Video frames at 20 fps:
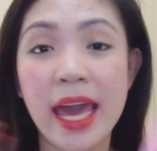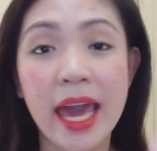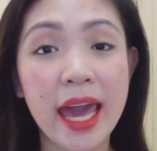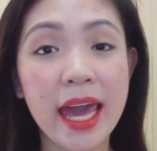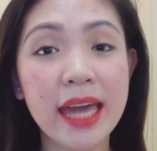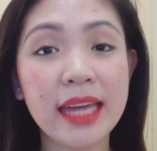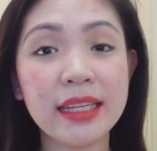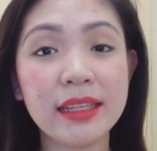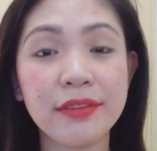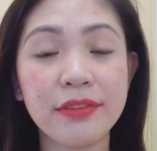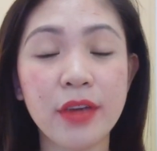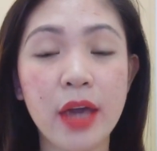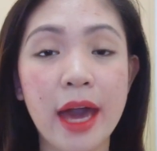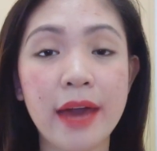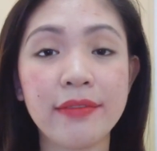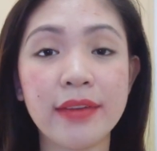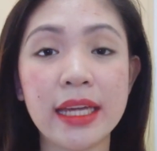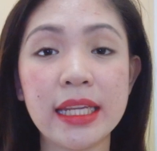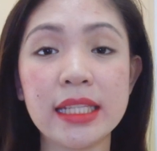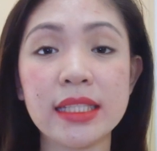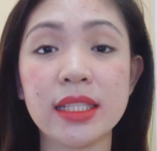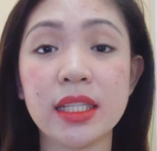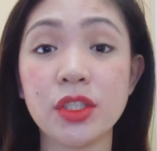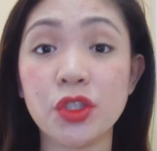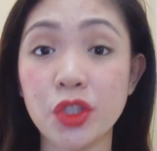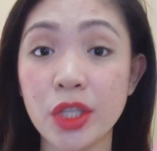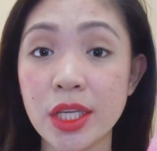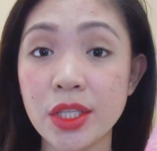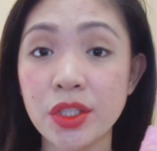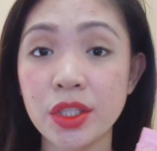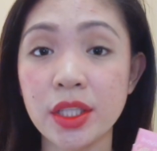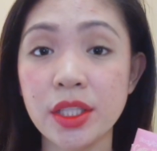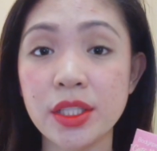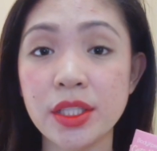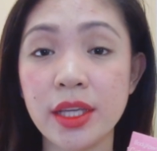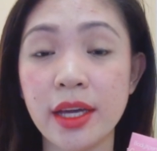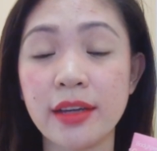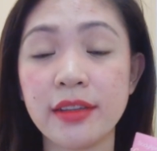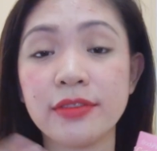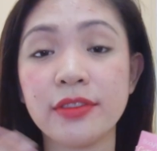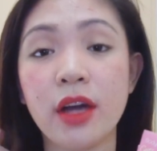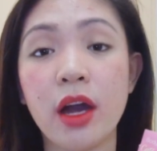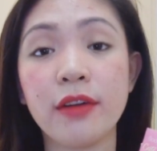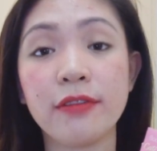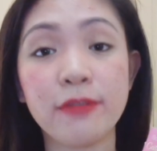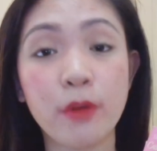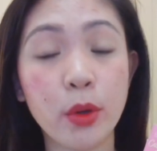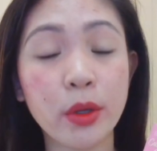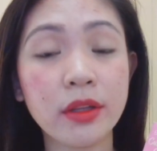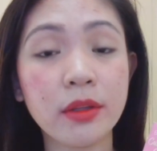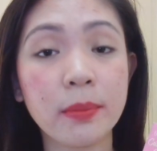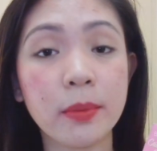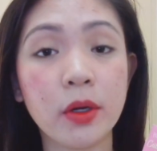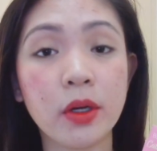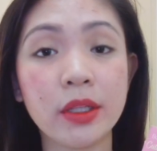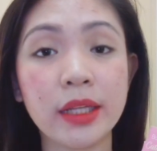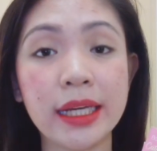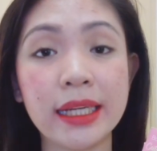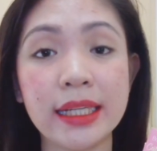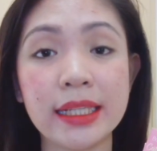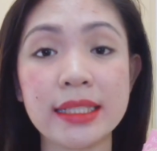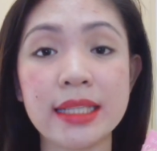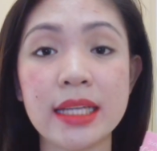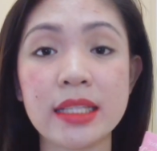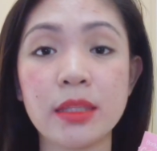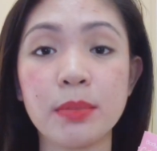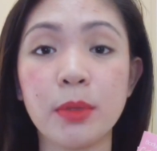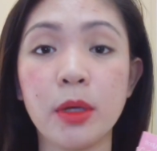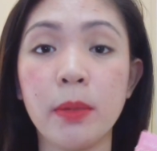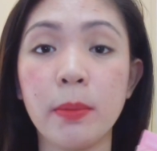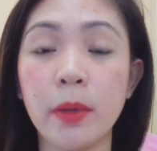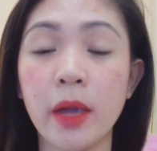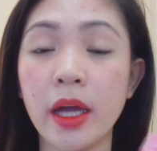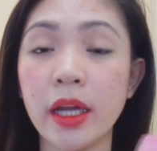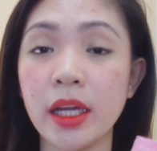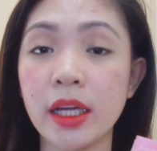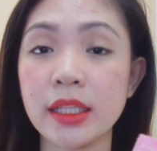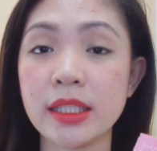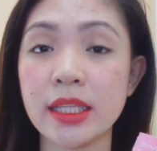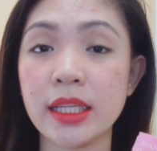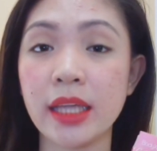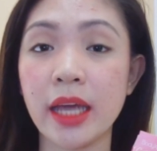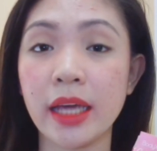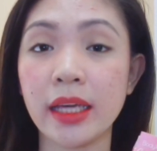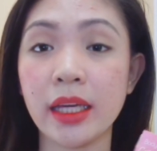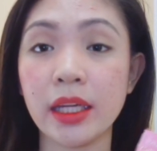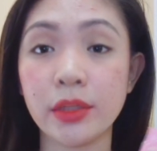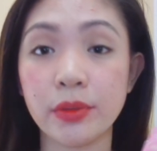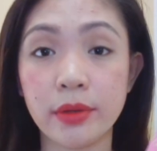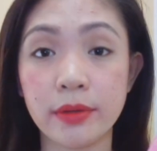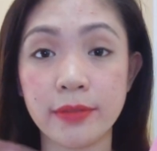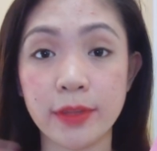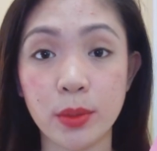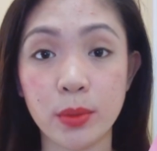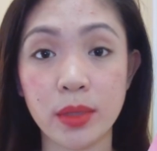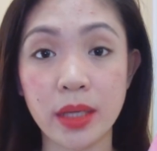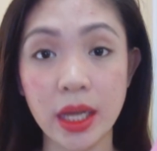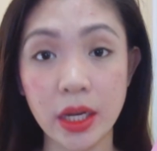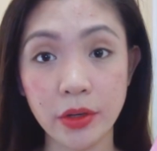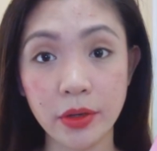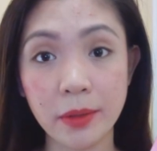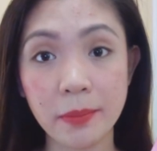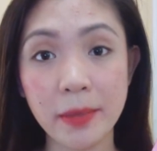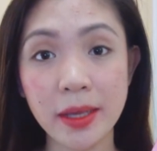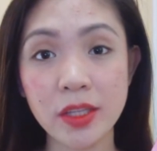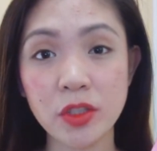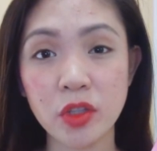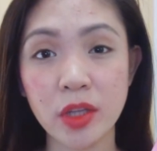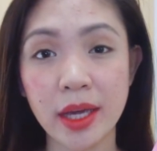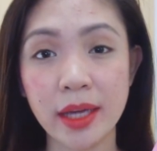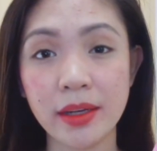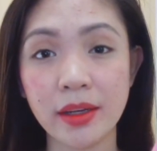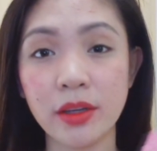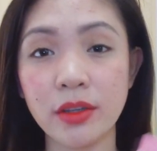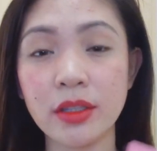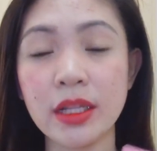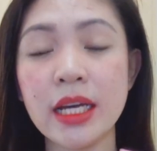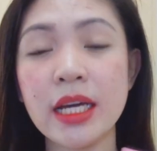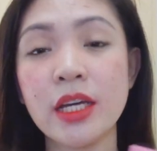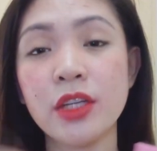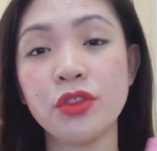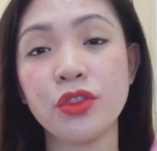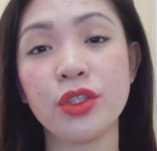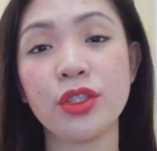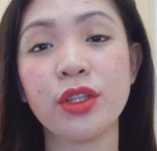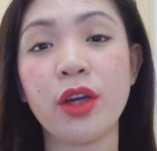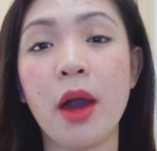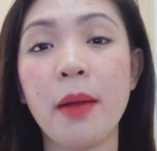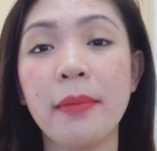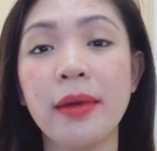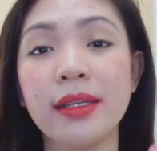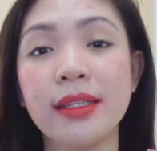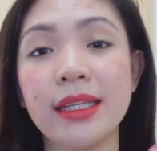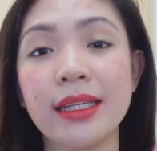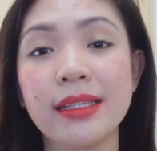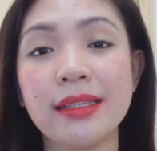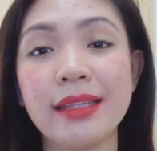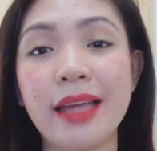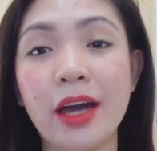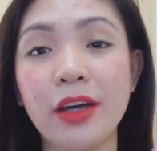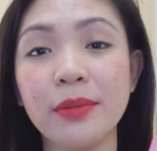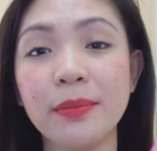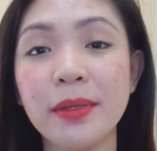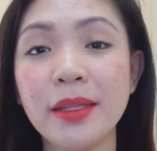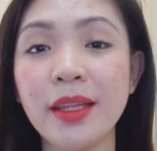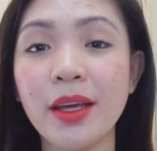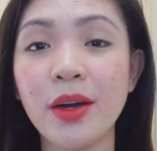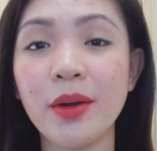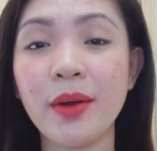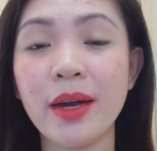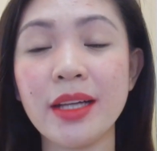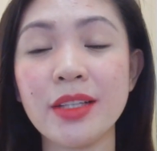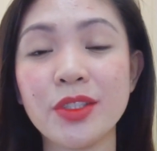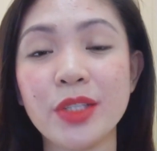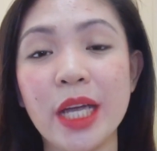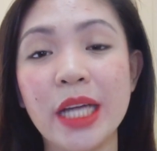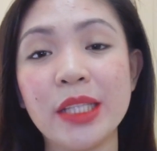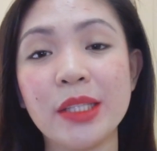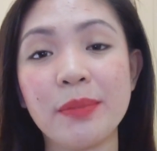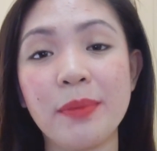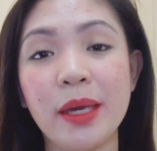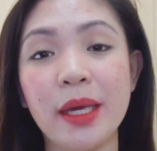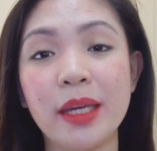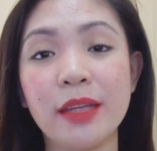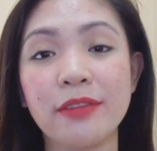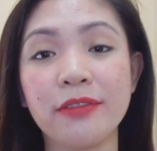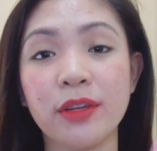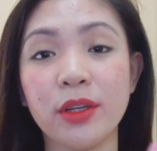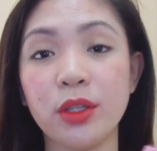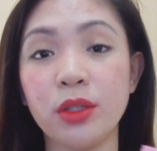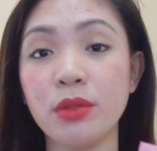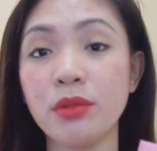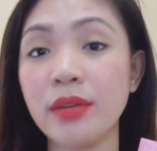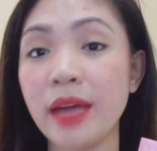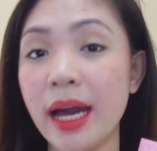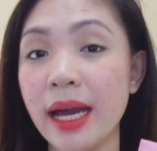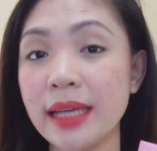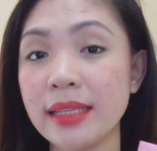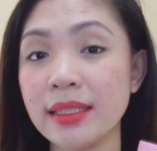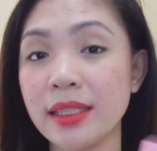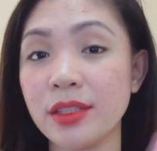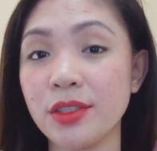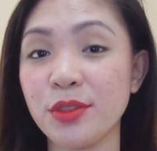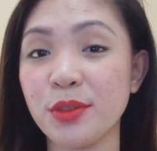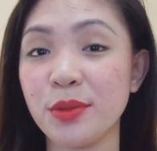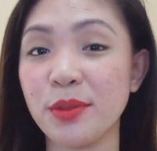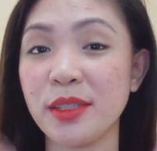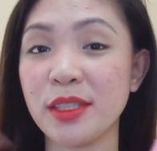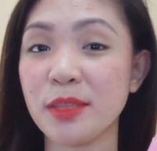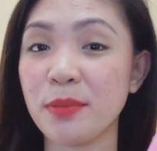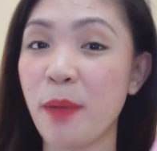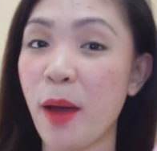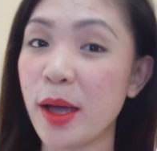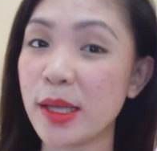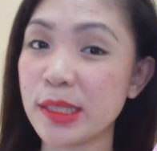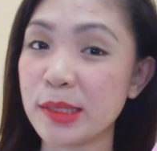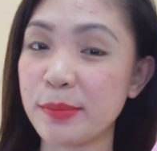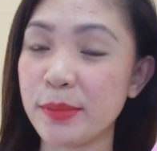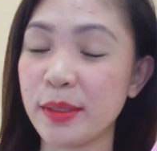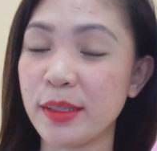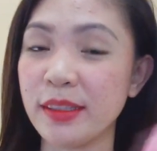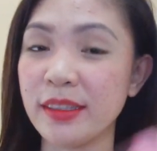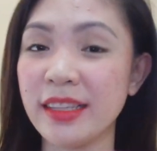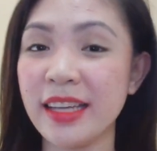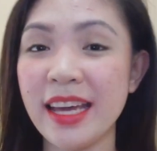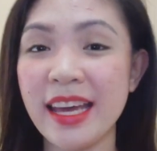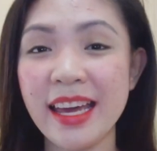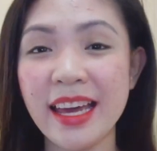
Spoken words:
And if you have any suggestions of affordable and accessible products that I can review here on my channel, just comment it down below. I'll try to make it for you guys as soon as possible.